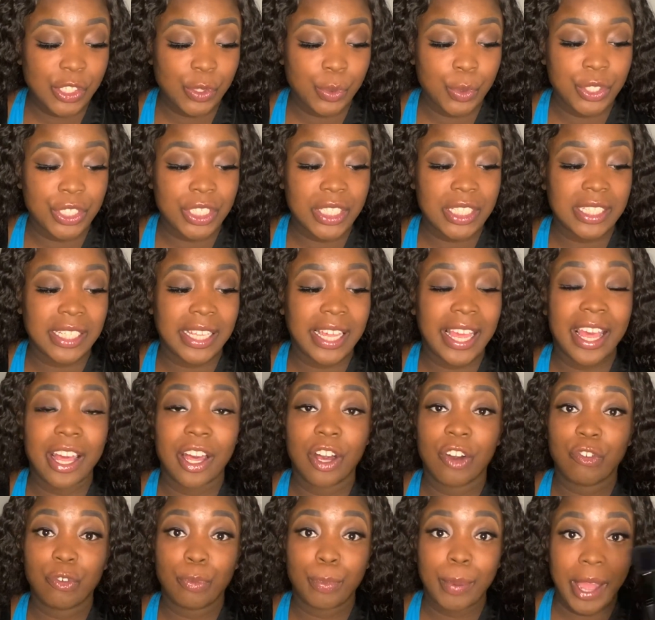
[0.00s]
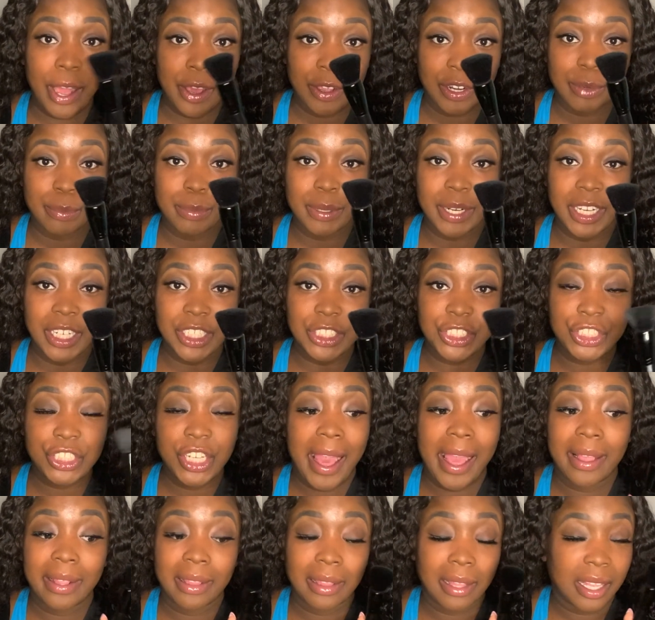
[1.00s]
which is the e.l.f. powder brush.
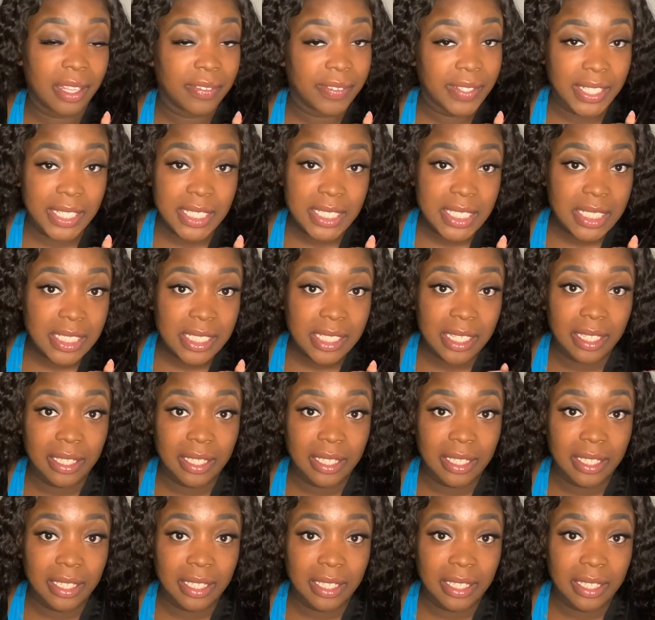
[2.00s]
I love it.